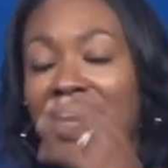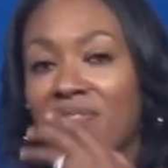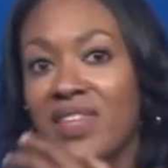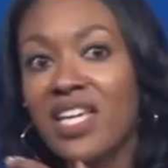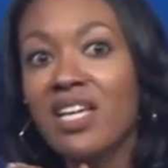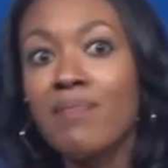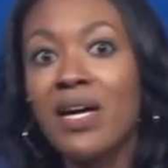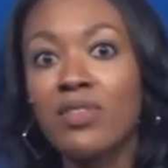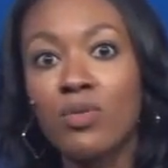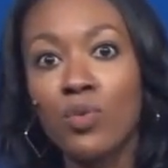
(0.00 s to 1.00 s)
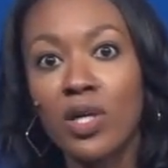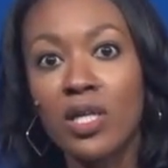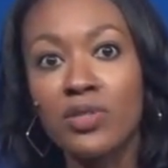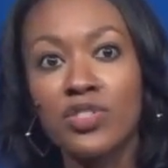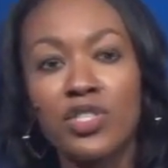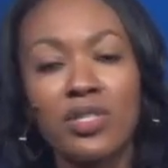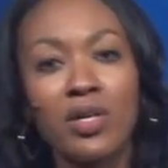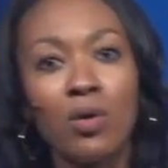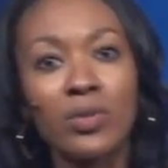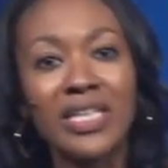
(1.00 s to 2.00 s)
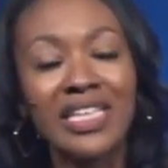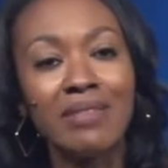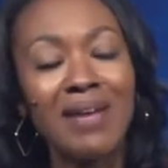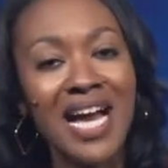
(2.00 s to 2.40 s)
I think about the words to the old hymn,